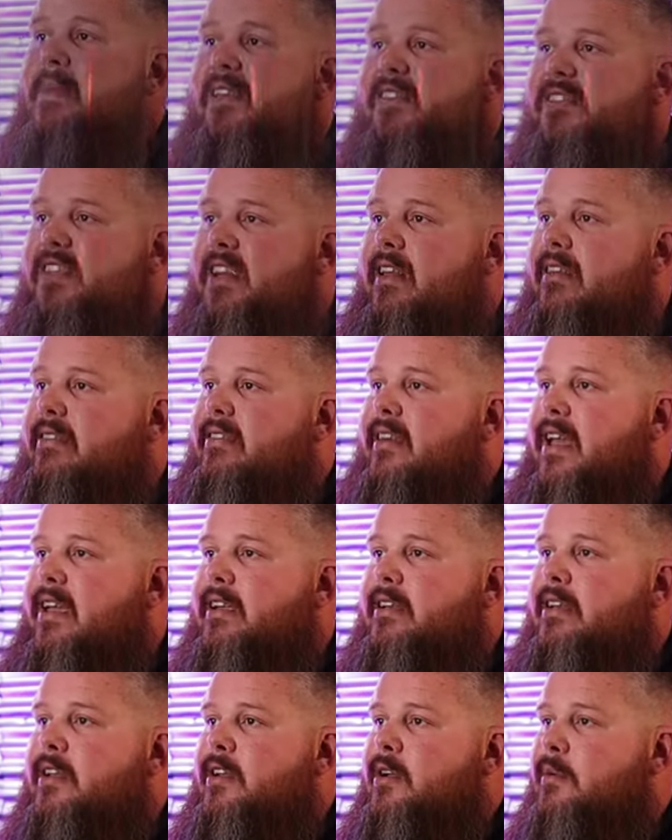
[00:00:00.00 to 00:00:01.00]
missed
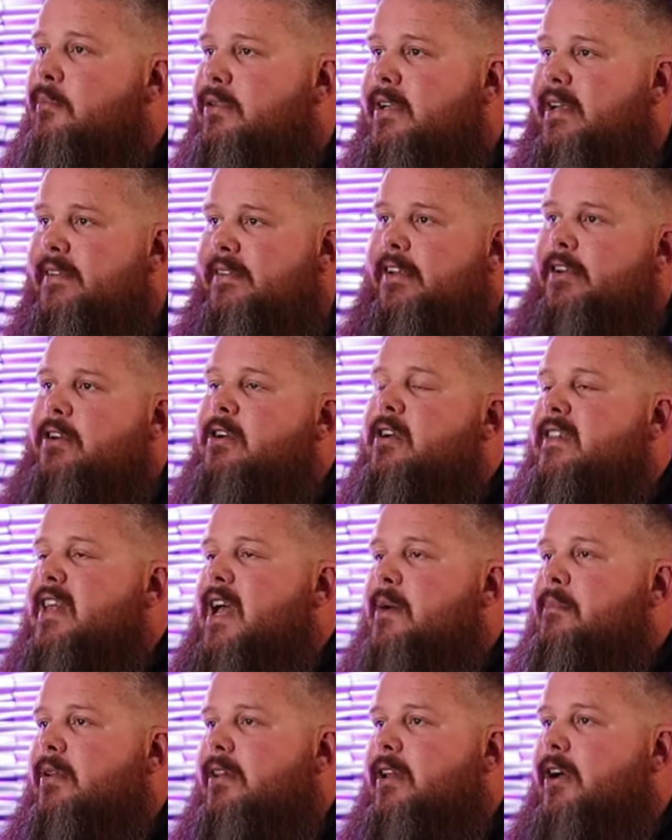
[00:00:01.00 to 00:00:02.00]
anything, please include
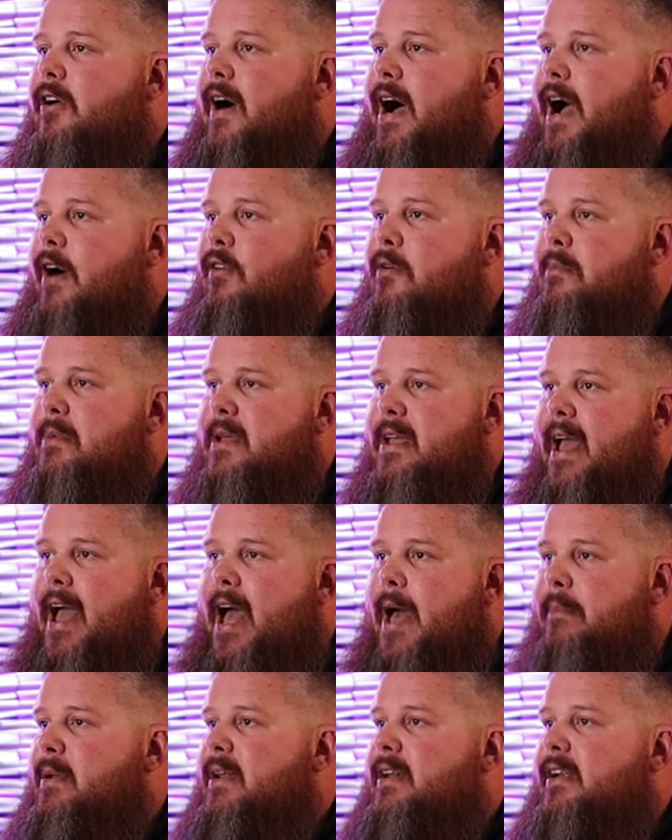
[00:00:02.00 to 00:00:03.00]
that below. I will be
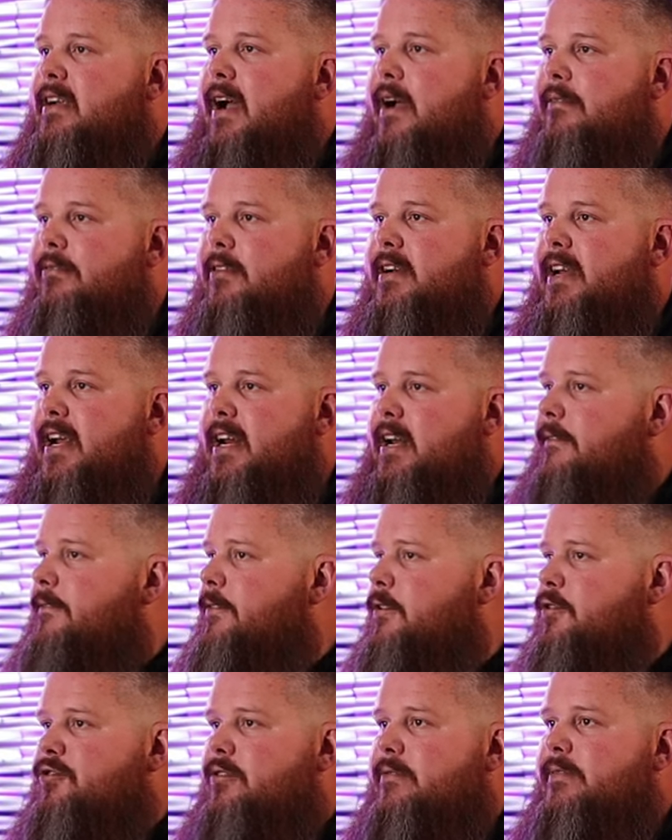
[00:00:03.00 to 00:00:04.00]
happy to cover it in a
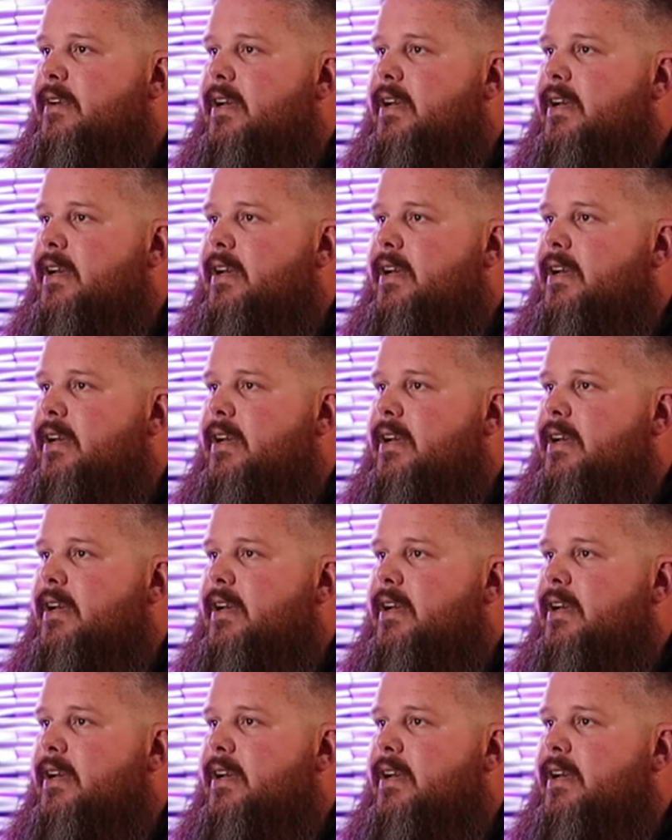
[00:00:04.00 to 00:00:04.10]
future